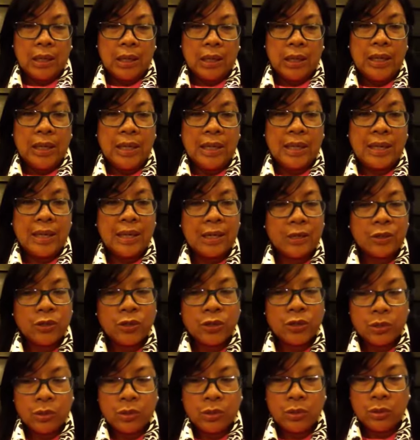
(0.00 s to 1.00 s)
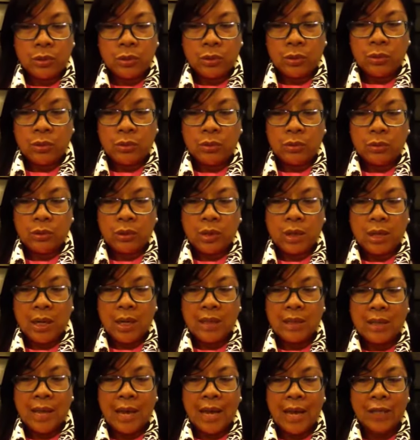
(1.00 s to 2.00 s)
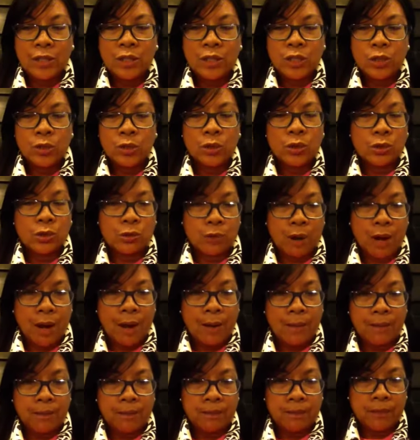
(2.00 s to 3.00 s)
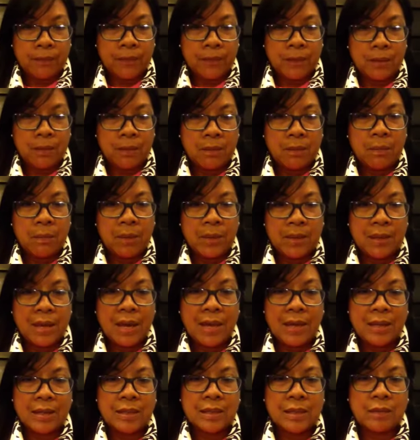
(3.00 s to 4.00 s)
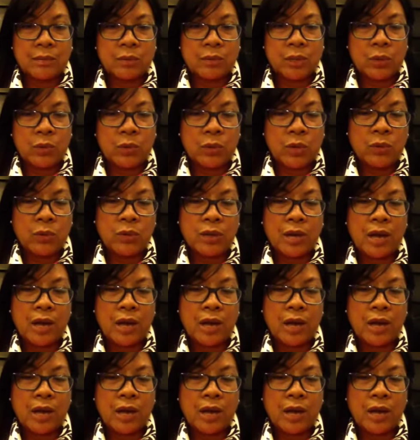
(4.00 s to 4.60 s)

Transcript: he can do an angiogram, but that is something we would